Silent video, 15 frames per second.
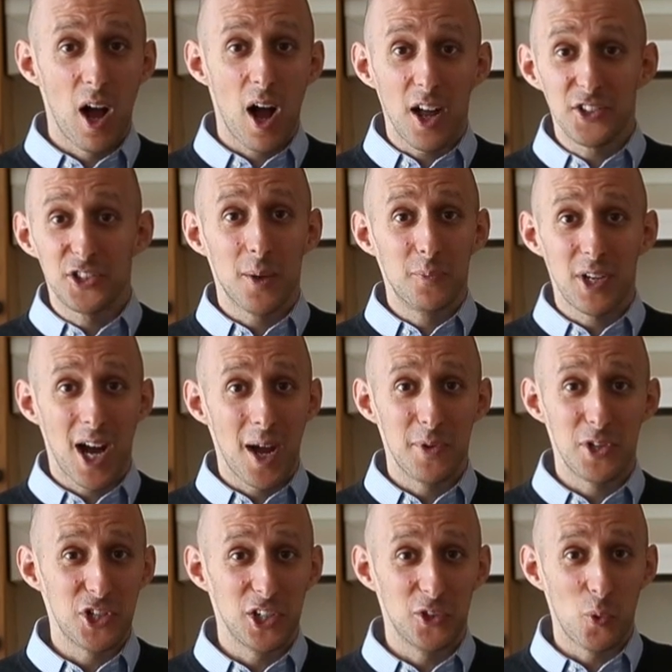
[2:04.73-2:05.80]
Hot Tub Time
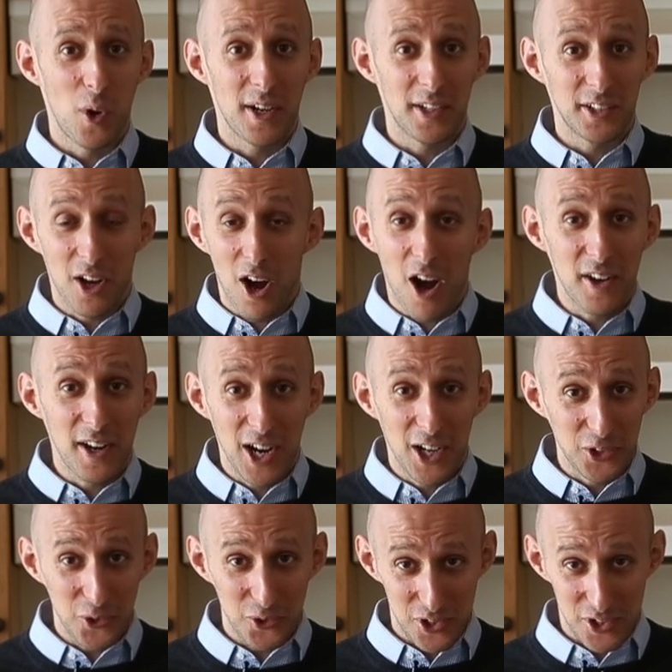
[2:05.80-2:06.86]
Machine 1 and Con Air
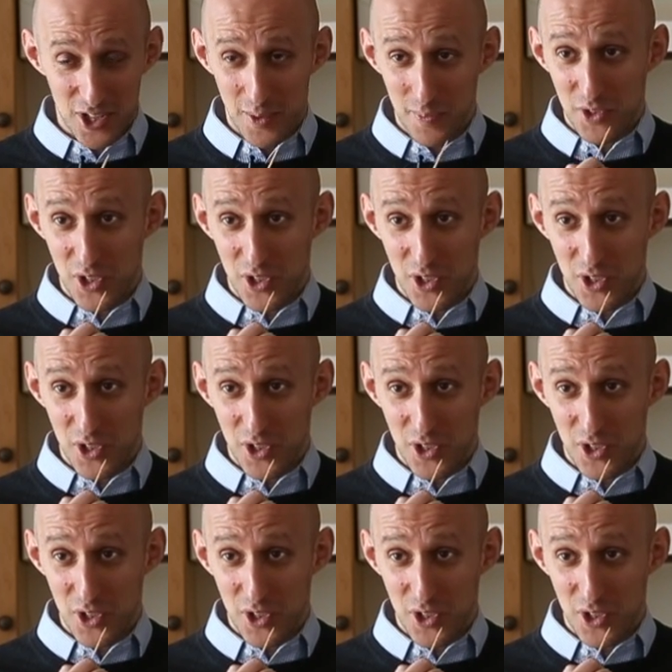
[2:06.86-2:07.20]
uses them,